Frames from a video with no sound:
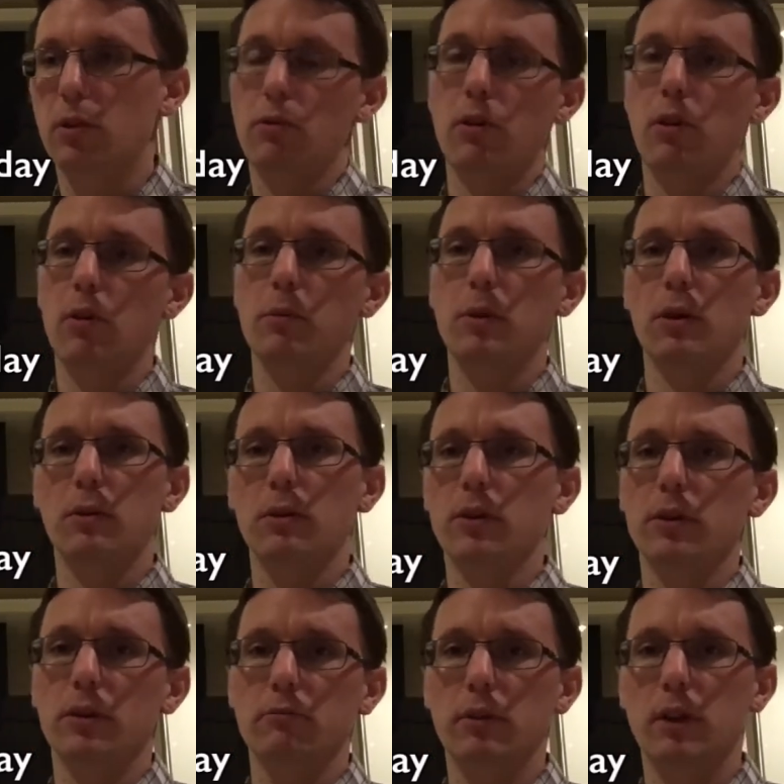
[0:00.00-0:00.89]
Or, oh, I'm going
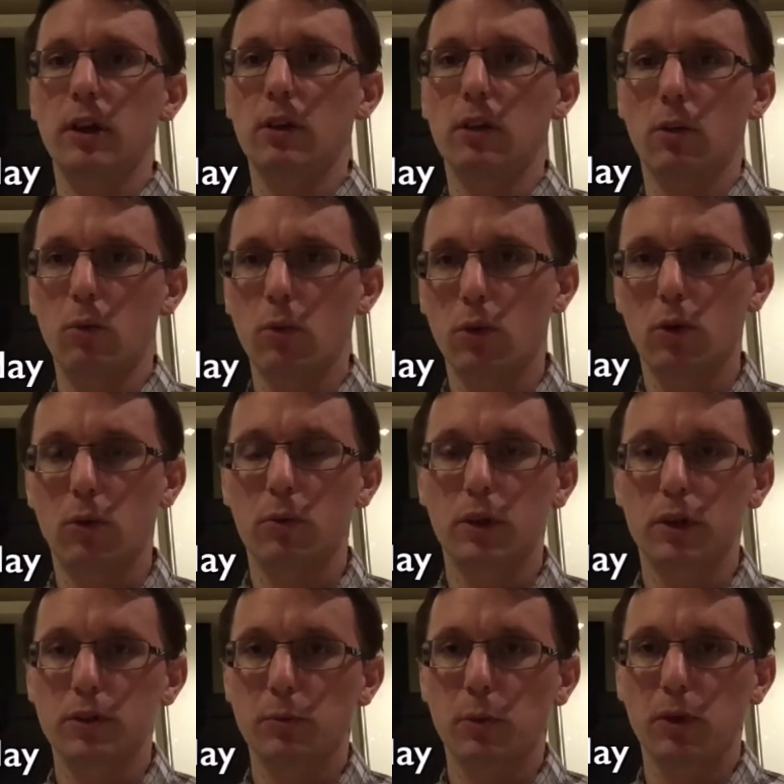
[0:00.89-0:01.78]
on a really long walk,
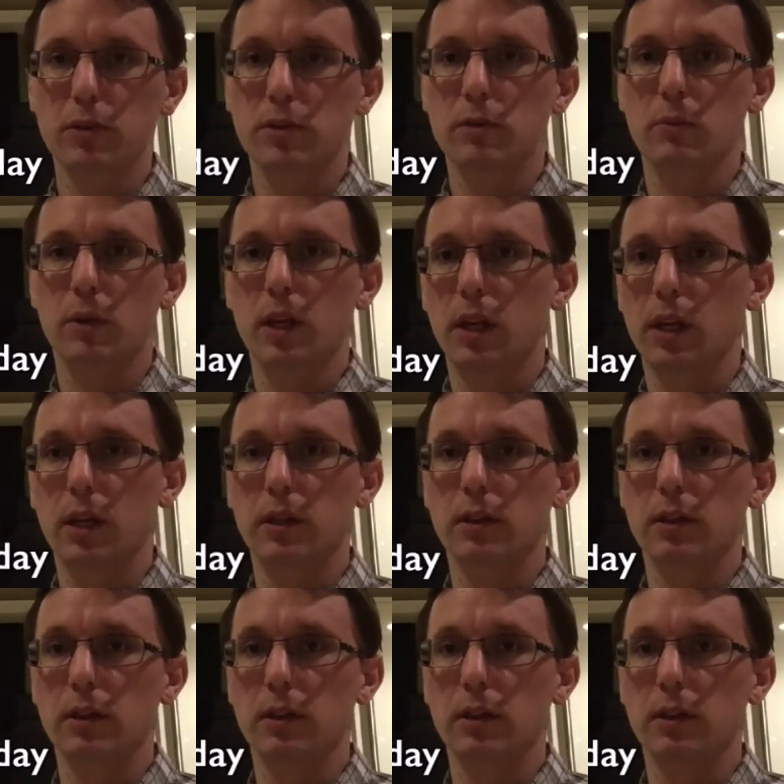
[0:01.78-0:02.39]
will you sponsor me?